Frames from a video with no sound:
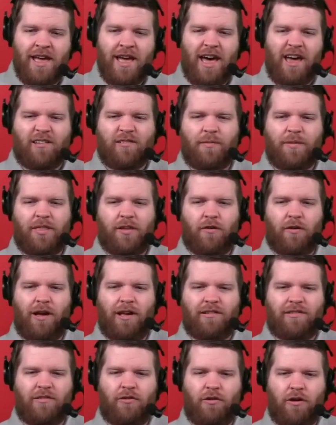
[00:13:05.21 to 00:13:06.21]
Has to be the
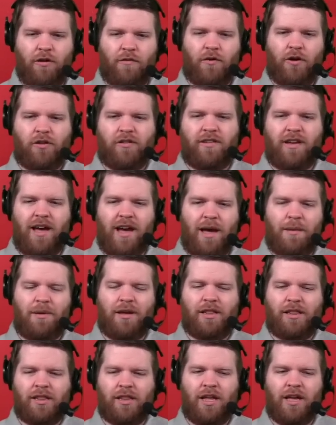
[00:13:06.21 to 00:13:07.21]
greatest duo of all
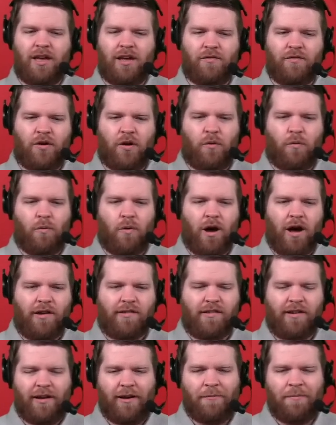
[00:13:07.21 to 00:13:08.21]
time. Love
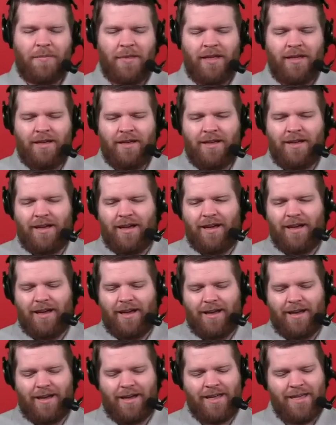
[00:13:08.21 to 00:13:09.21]
watching.
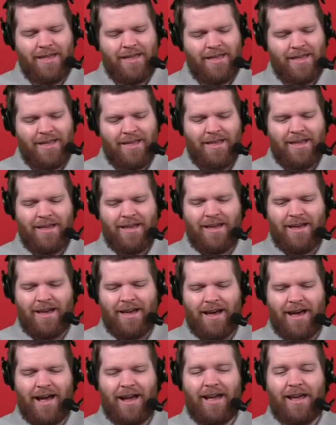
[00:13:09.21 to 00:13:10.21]
I
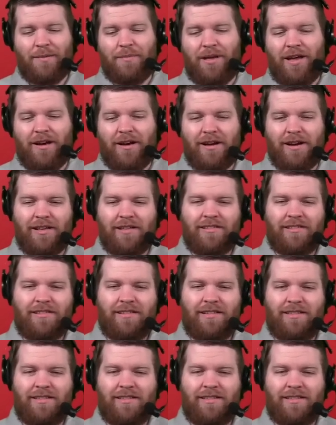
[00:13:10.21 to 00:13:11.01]
got to be honest.